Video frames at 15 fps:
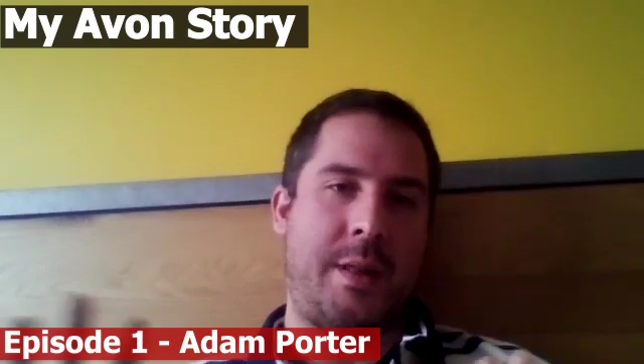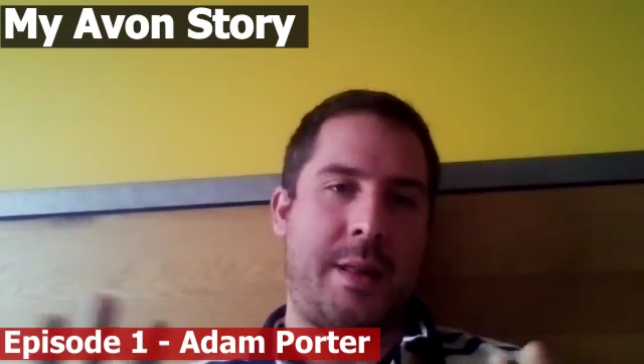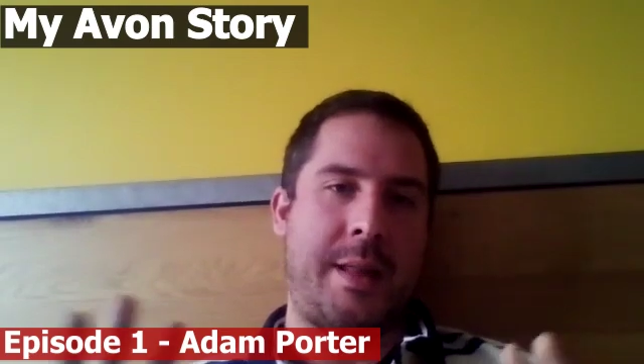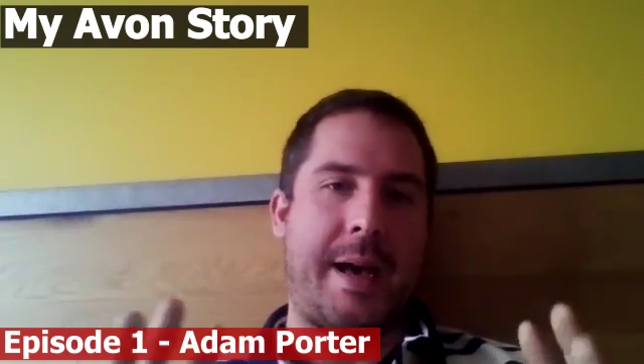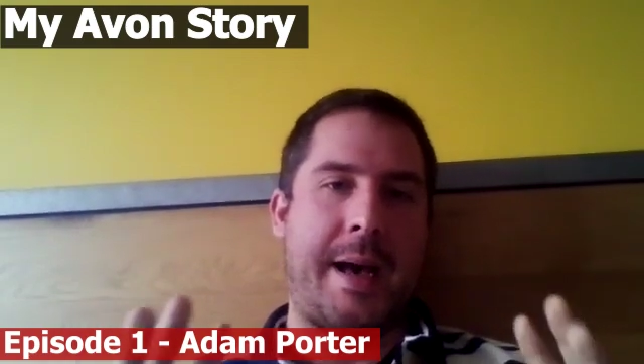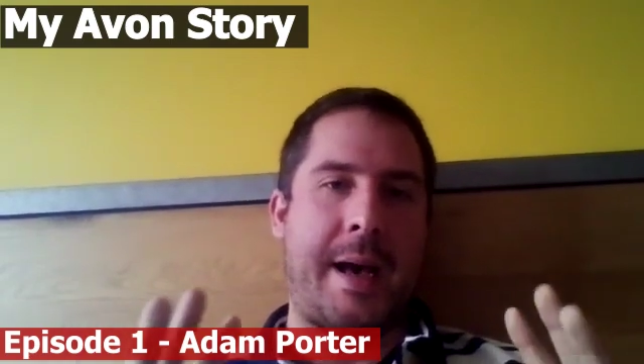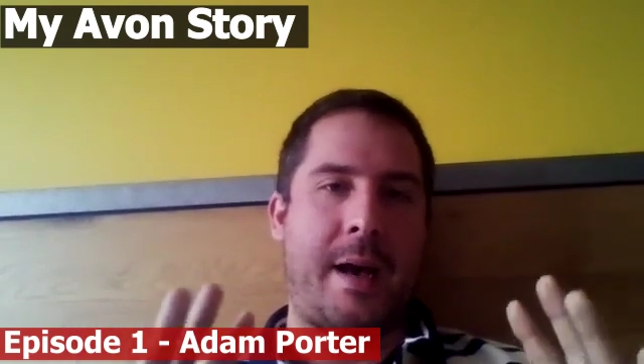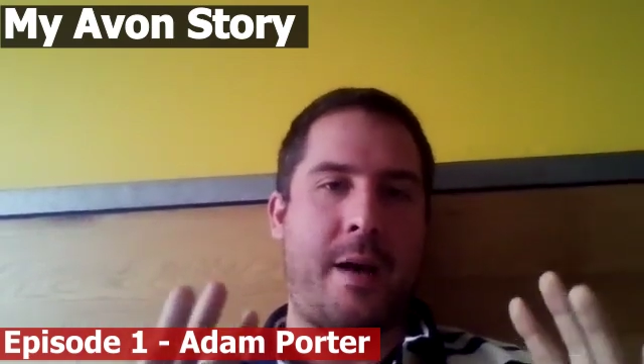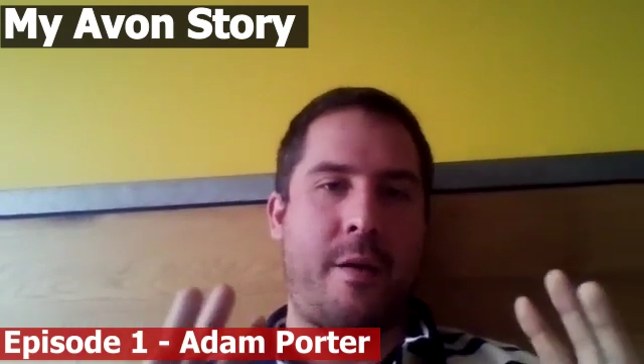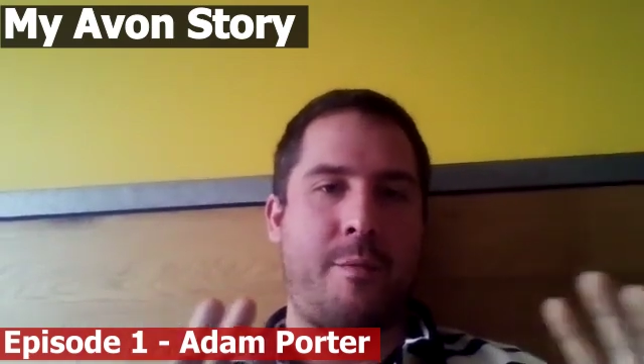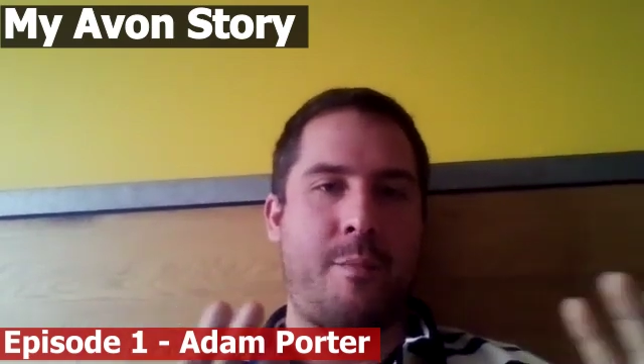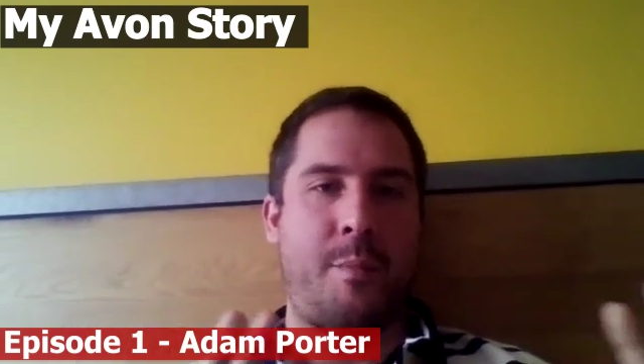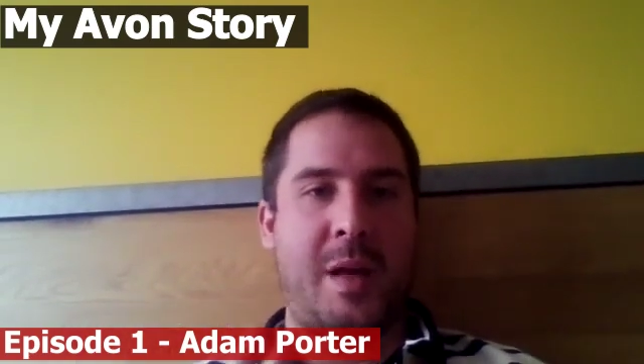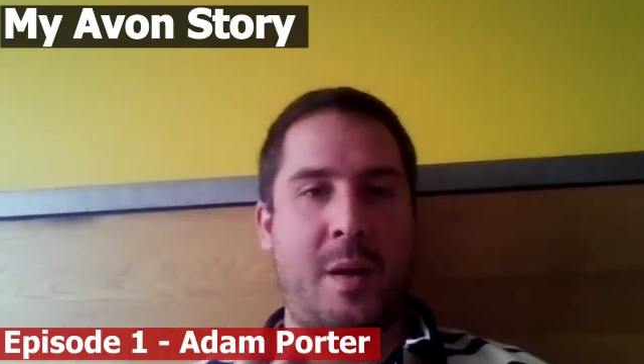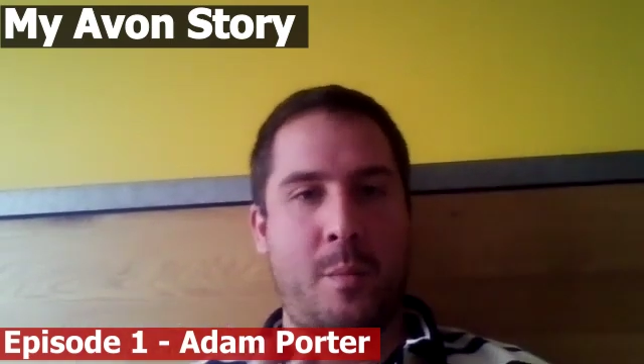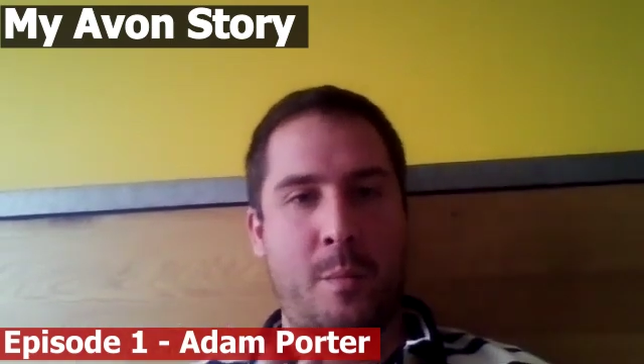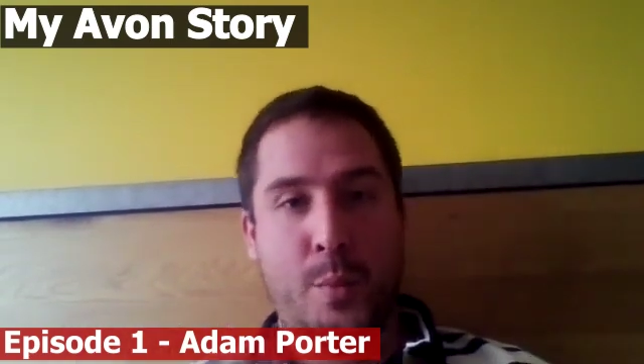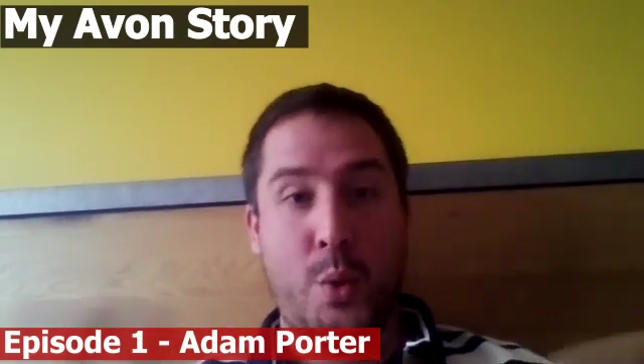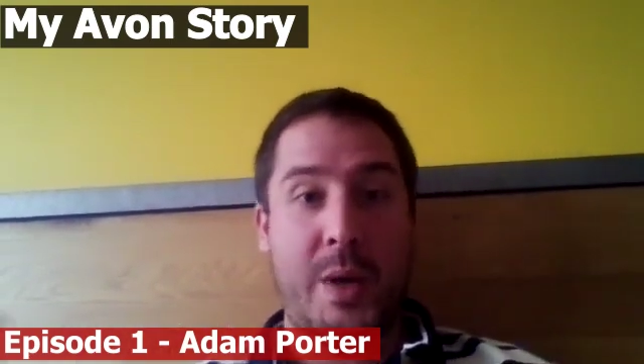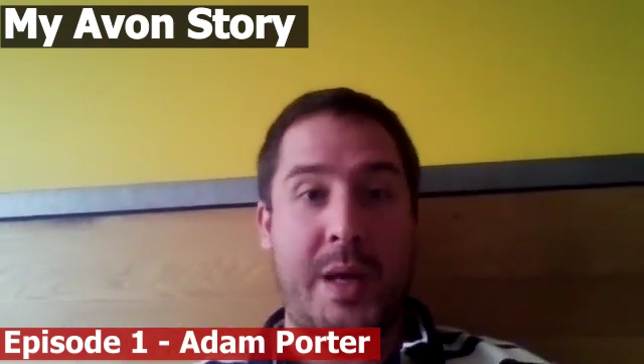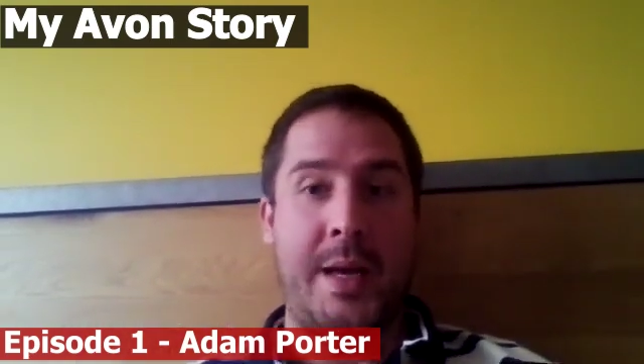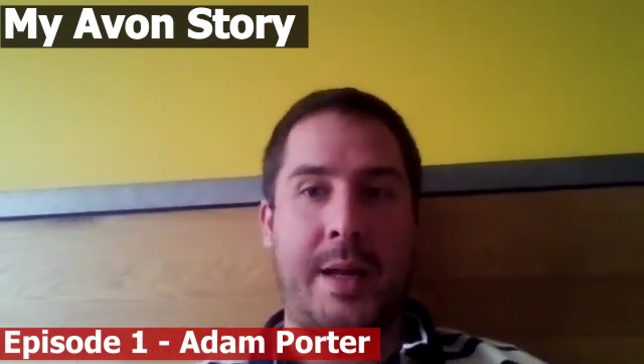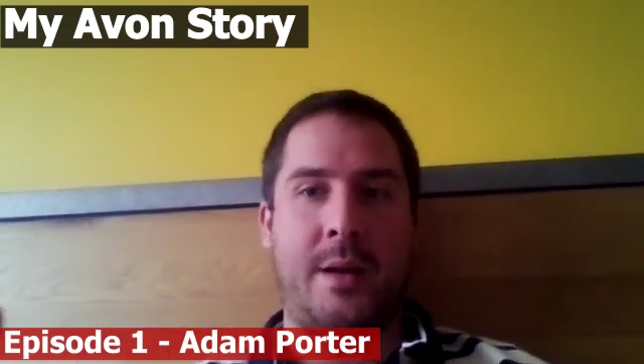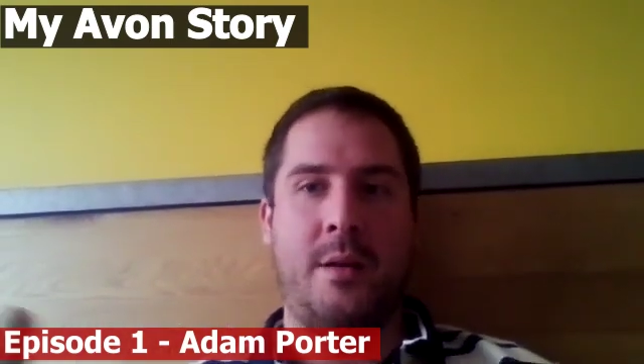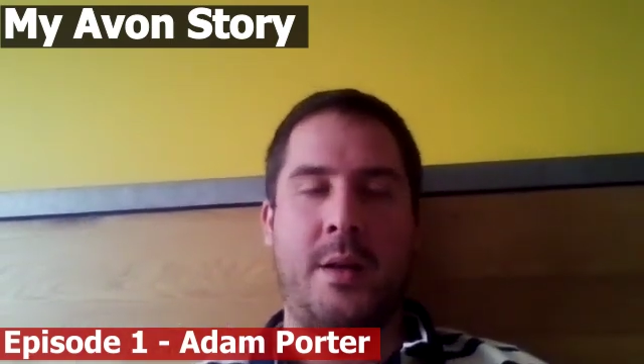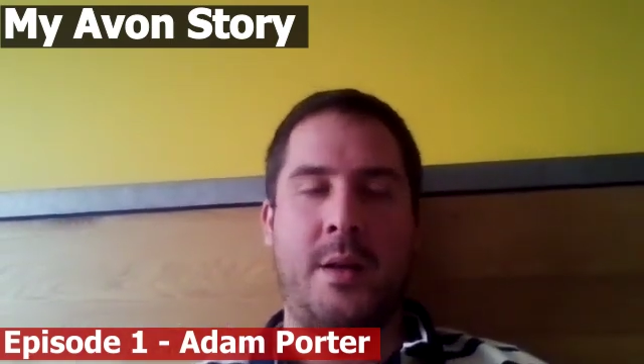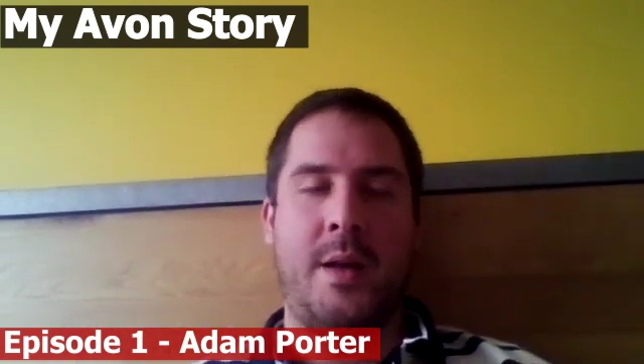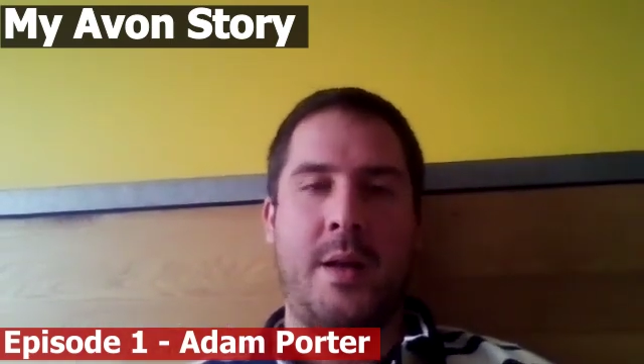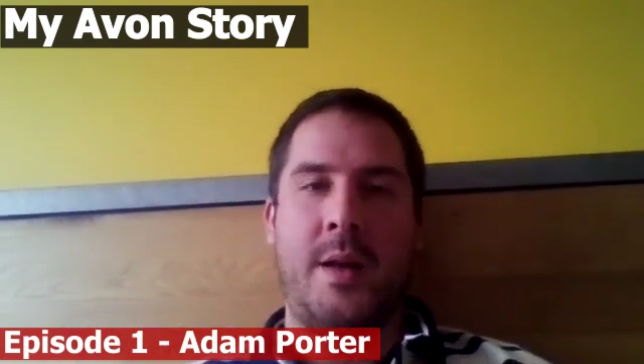that have been put in.